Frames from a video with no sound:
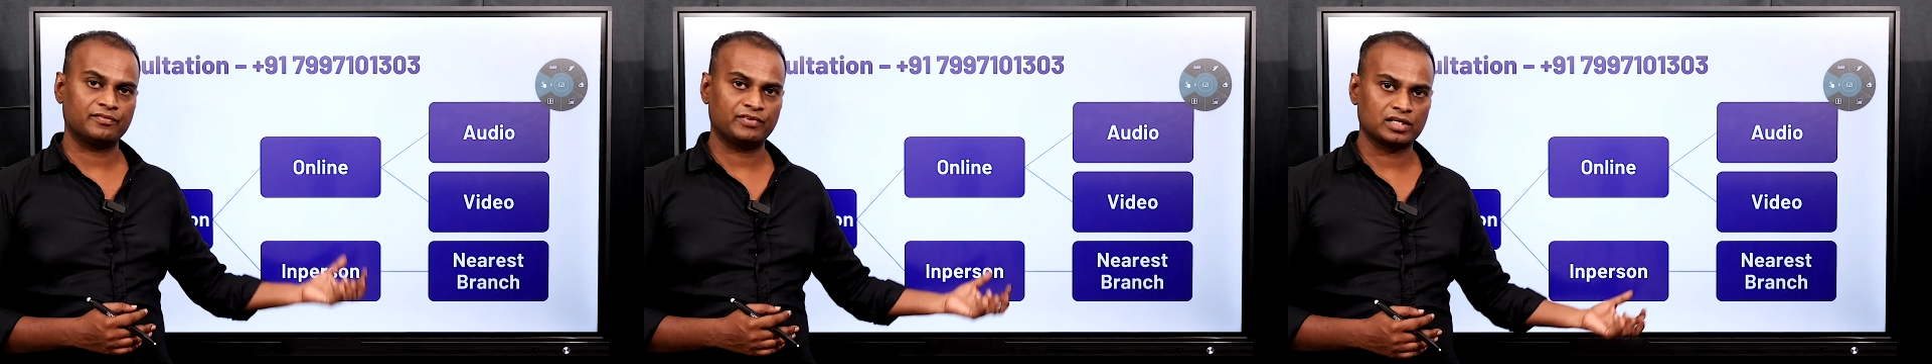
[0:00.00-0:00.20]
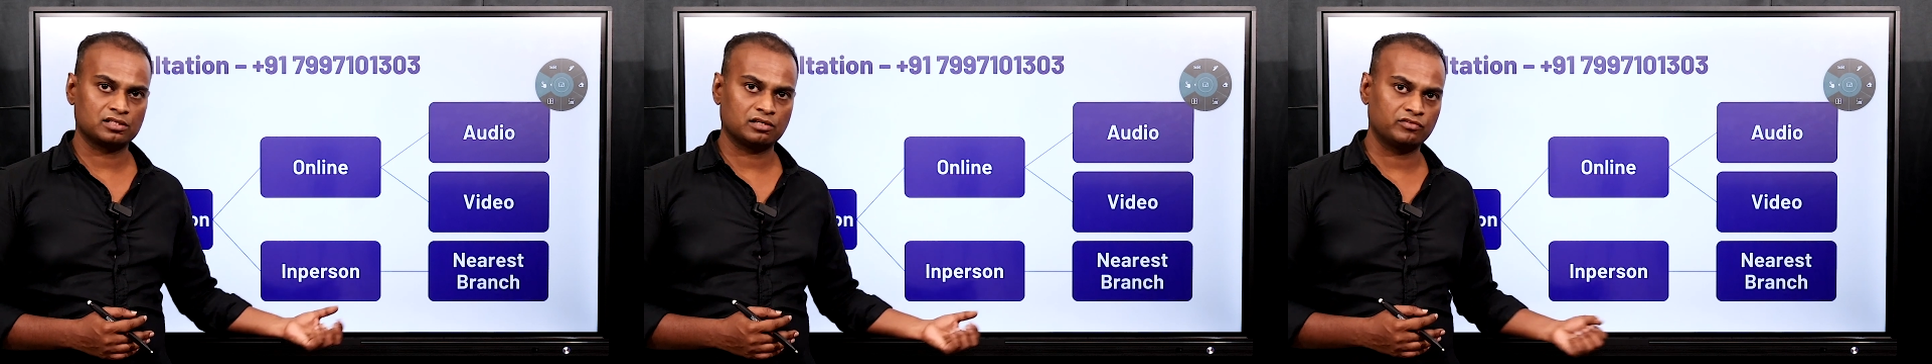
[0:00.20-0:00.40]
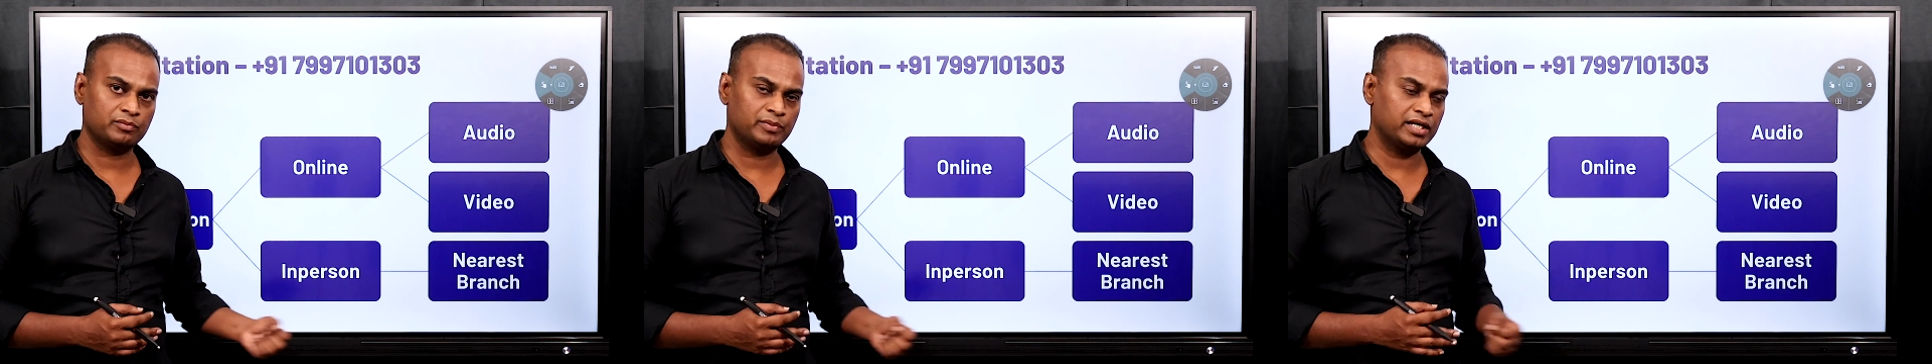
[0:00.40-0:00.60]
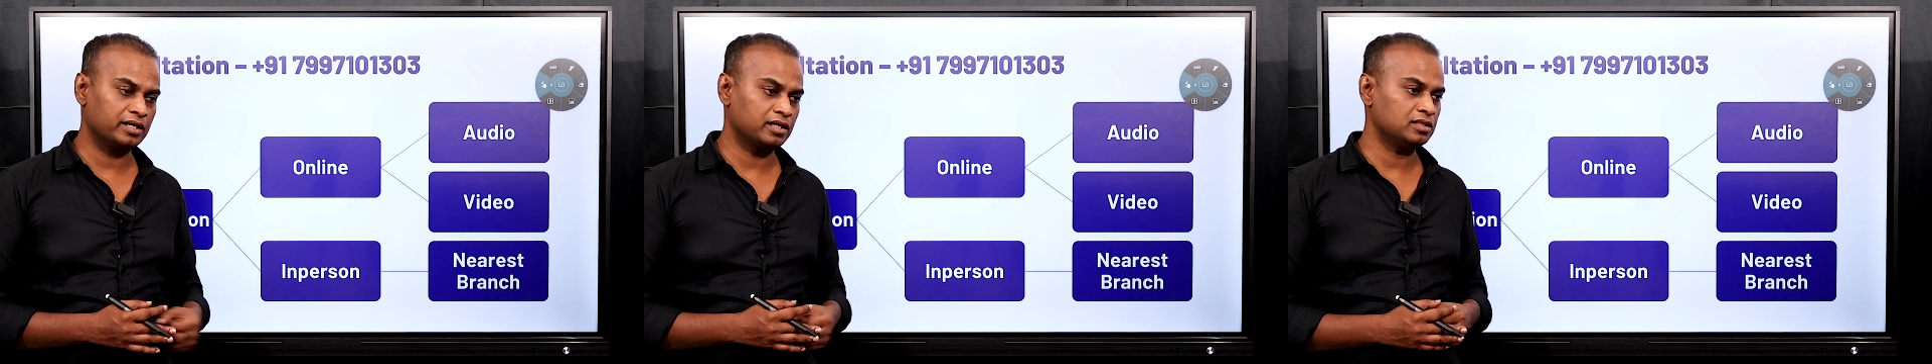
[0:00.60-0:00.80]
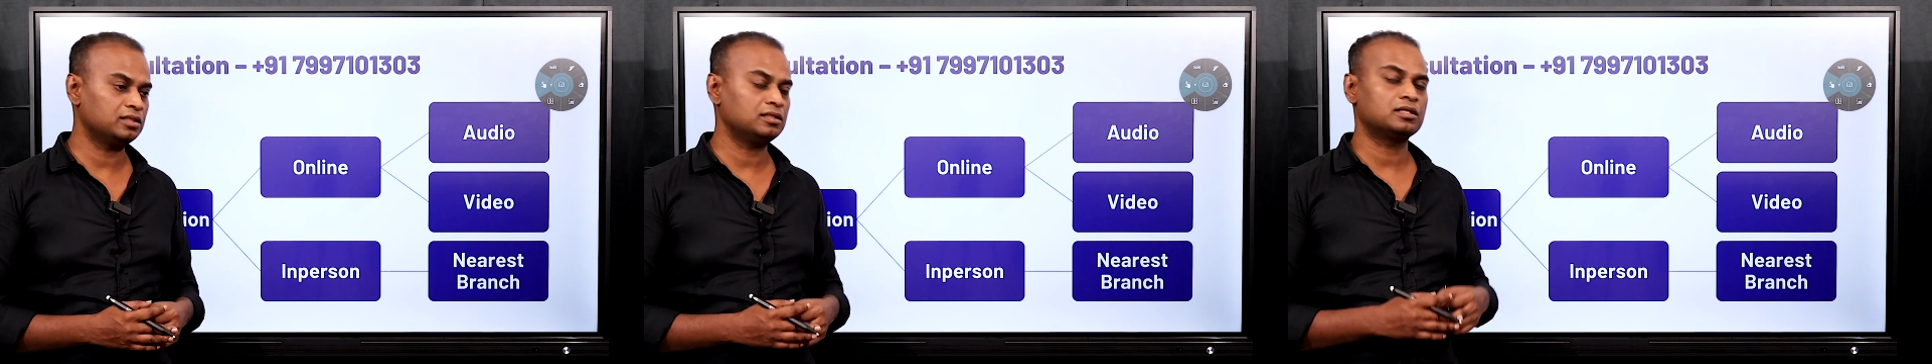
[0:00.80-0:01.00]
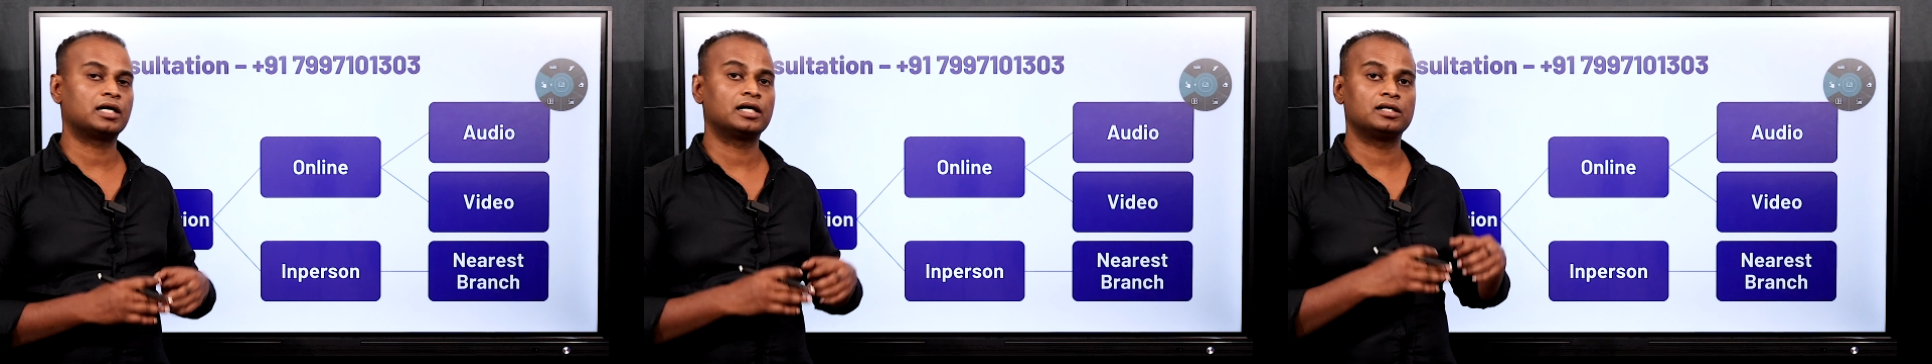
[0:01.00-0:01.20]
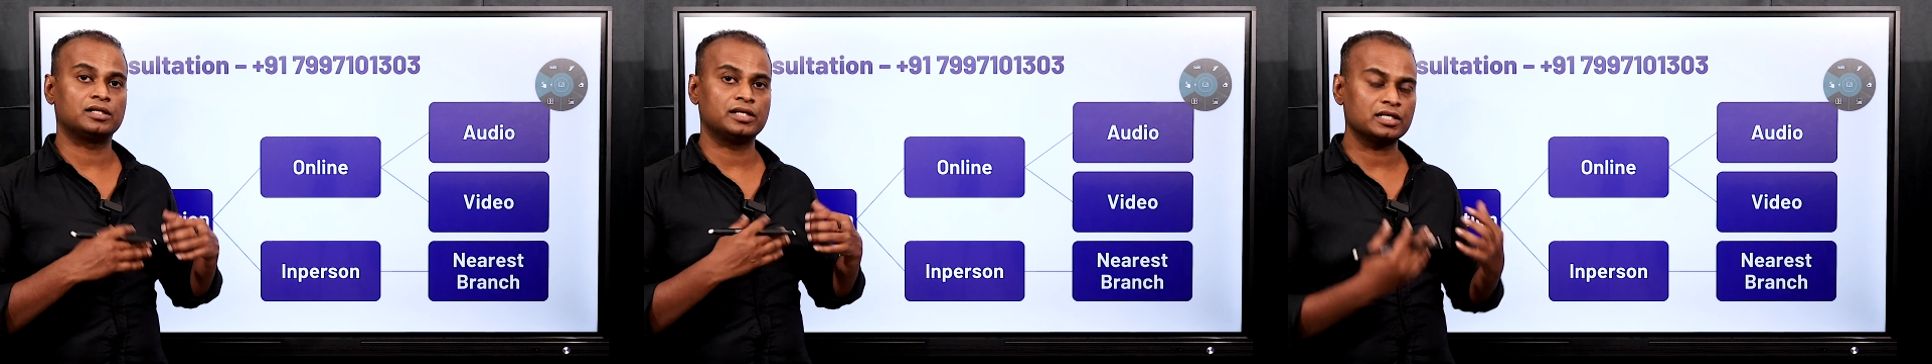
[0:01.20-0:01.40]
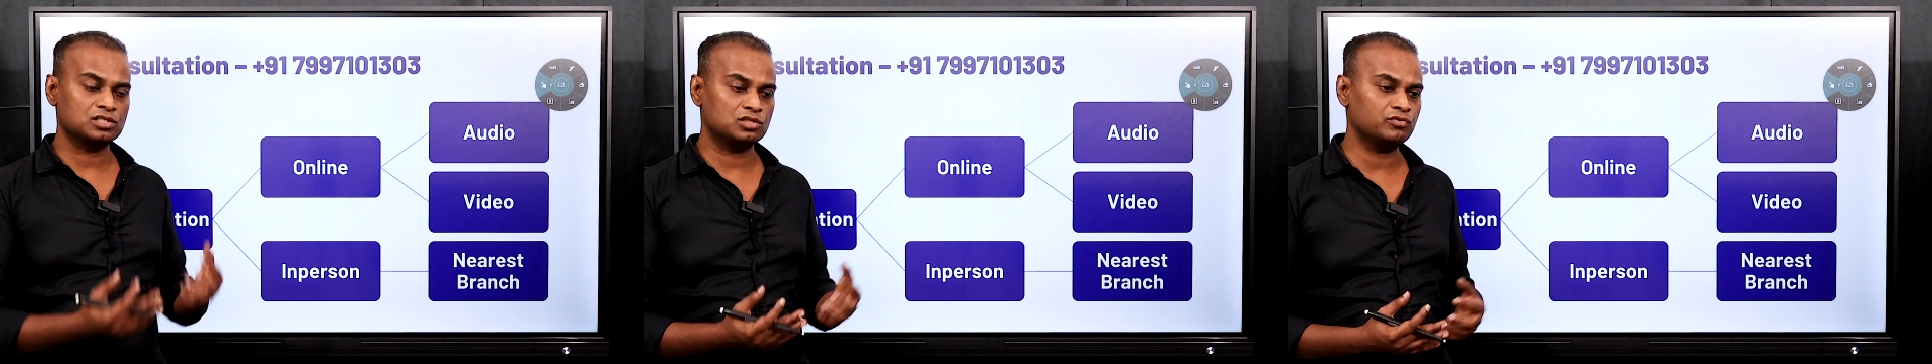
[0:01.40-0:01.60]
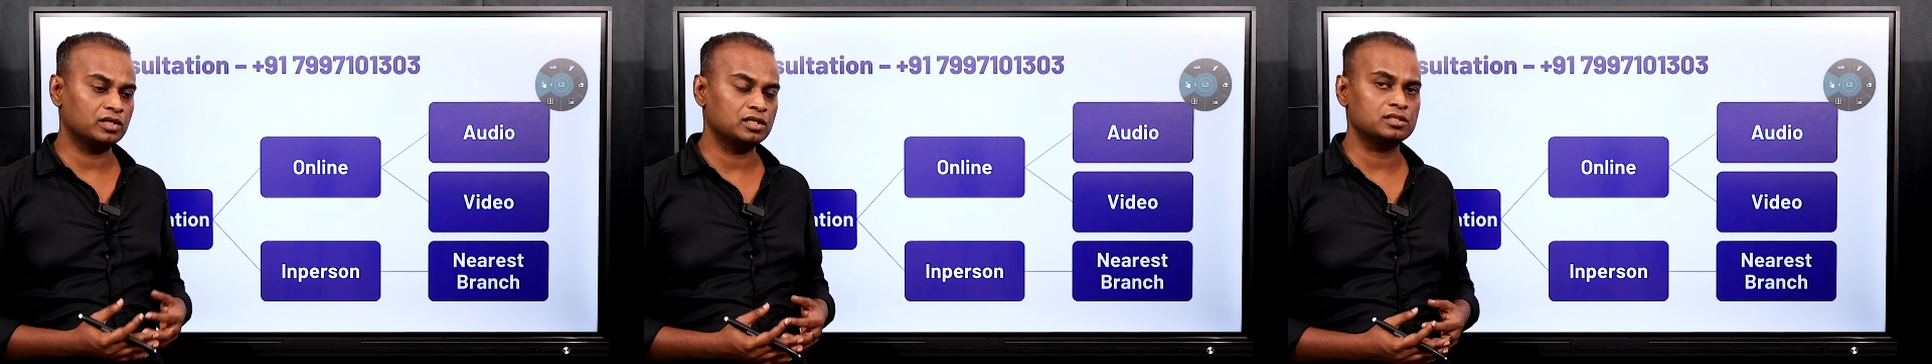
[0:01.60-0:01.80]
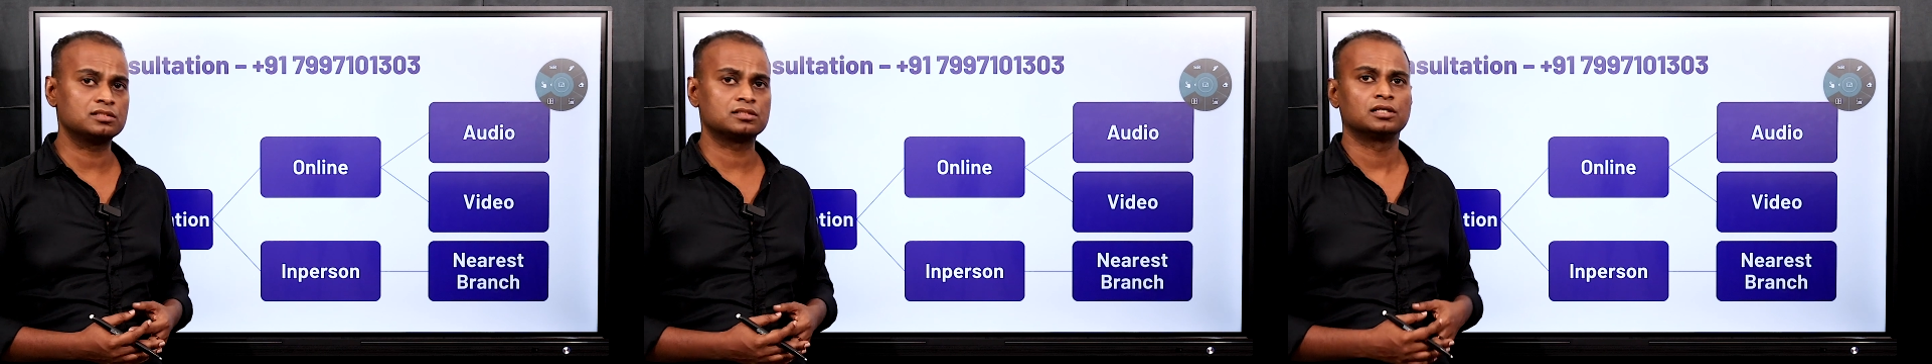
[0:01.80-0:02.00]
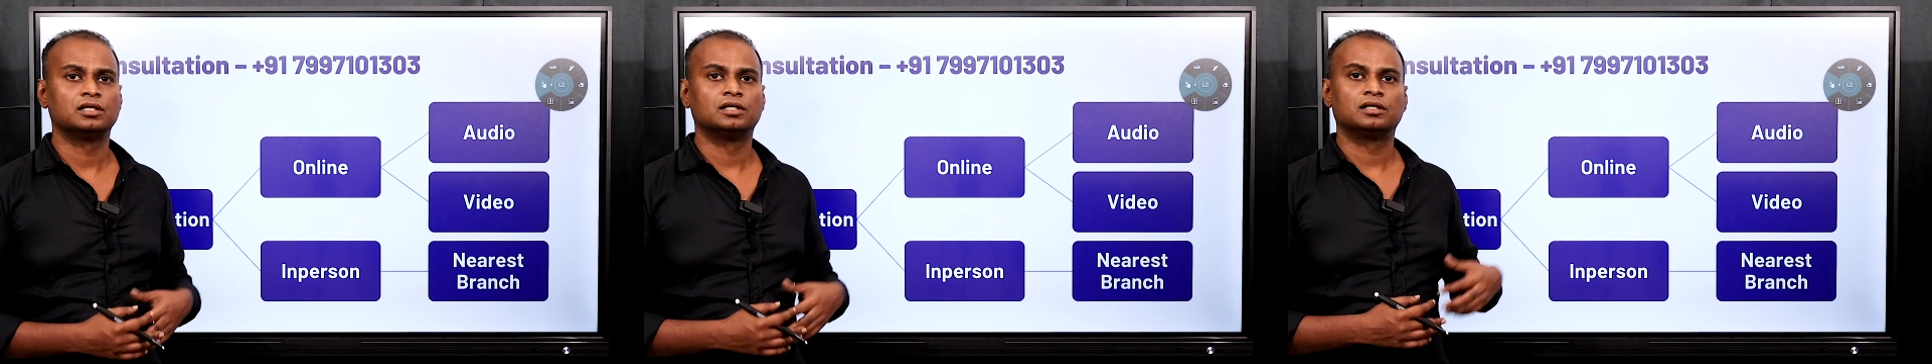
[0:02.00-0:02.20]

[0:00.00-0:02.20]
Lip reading: effects of the medication, and the next one is